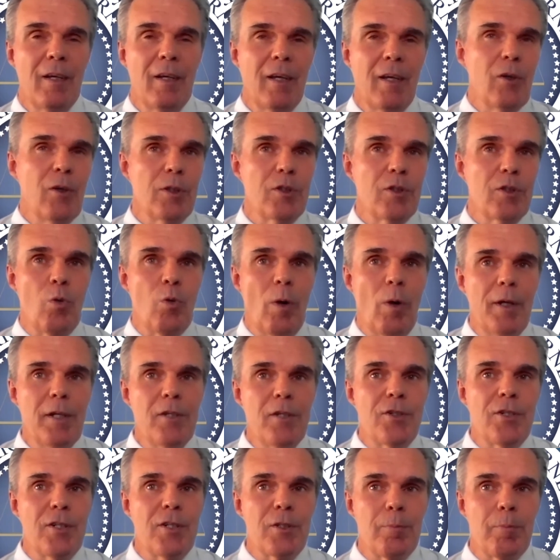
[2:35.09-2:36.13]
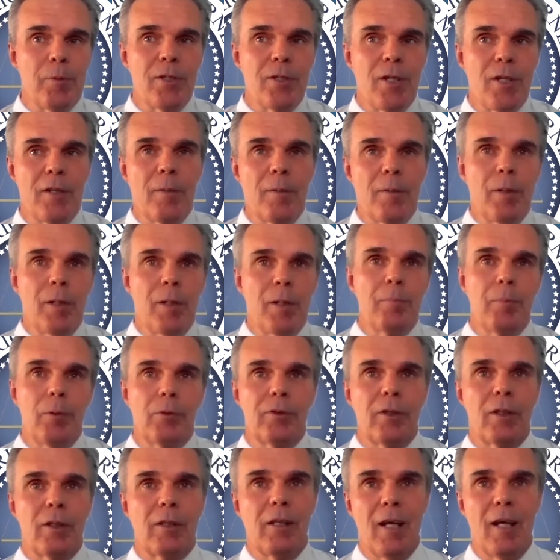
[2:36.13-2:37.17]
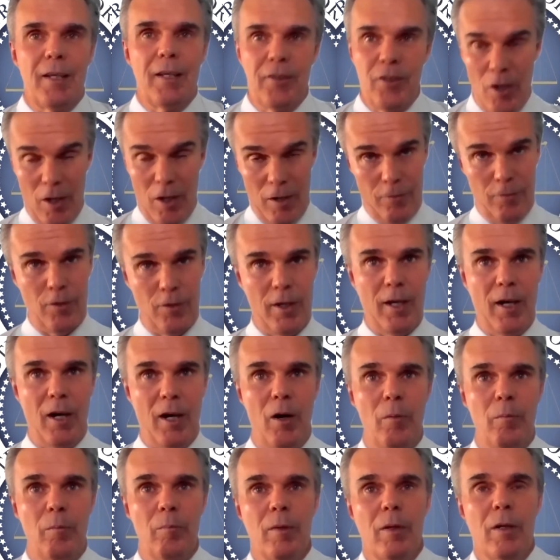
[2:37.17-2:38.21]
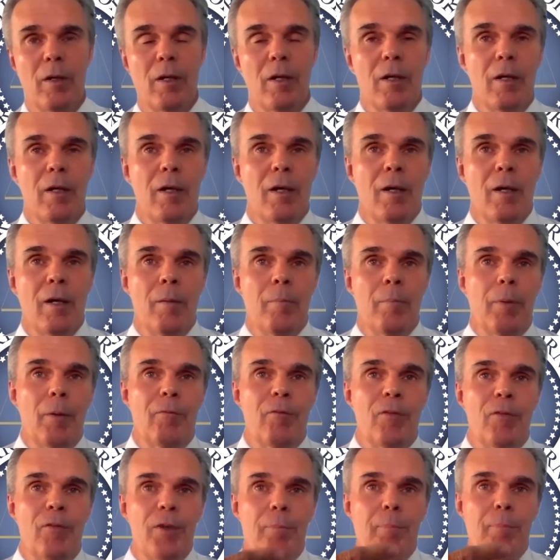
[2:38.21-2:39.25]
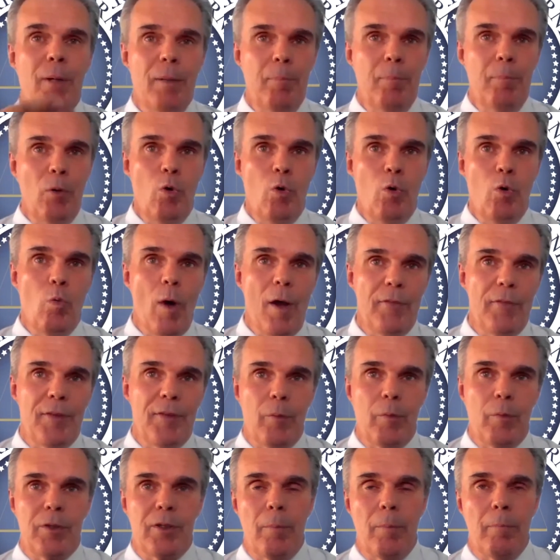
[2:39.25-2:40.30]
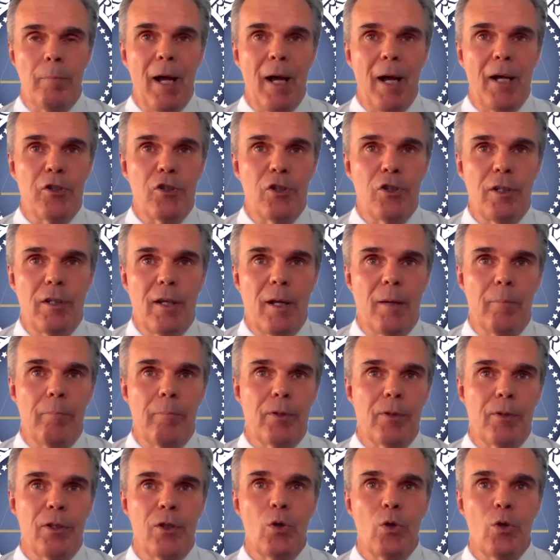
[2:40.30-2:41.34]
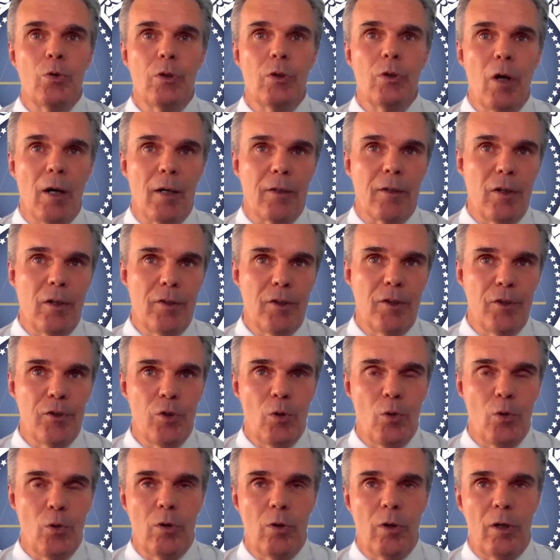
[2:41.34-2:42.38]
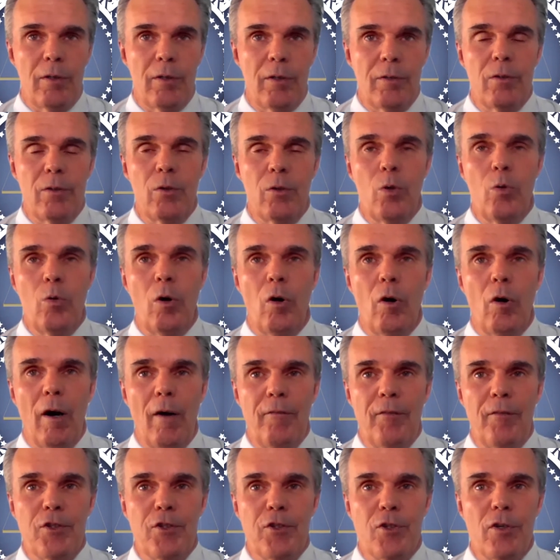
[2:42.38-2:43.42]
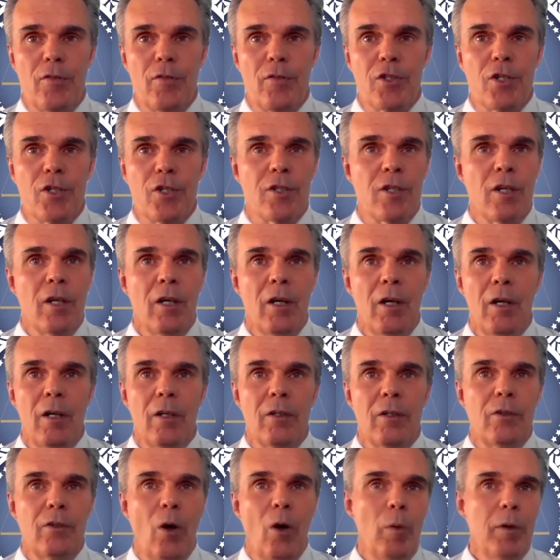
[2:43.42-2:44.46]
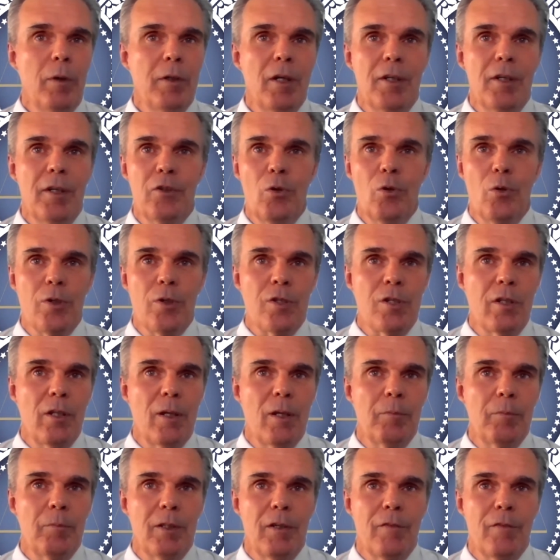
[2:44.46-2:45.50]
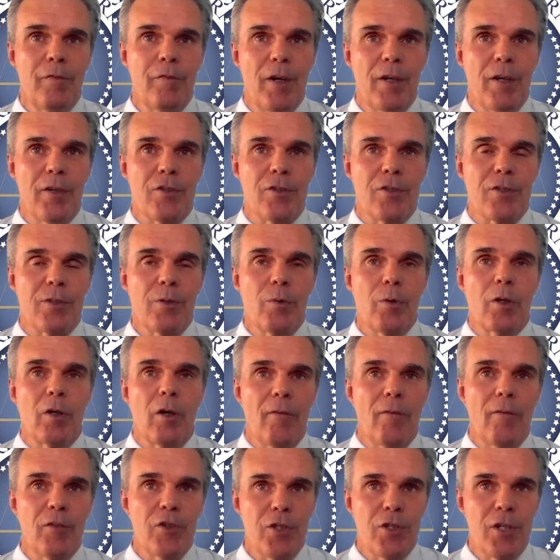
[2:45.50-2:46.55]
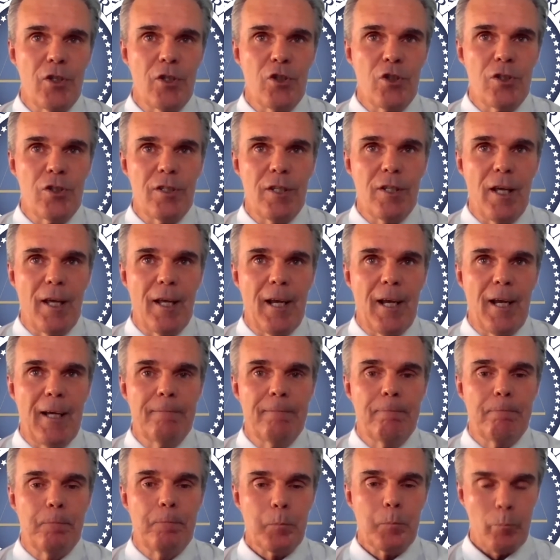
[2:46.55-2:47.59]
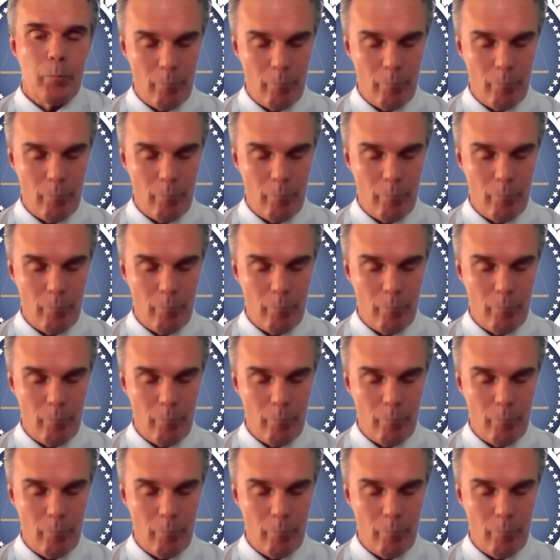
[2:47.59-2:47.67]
And only 26% of the people declined the offer of help. But for the people who went there with compassion and empathy, who knocked on the door, who offered services, no one got a door slammed in their face. There were conversations that had,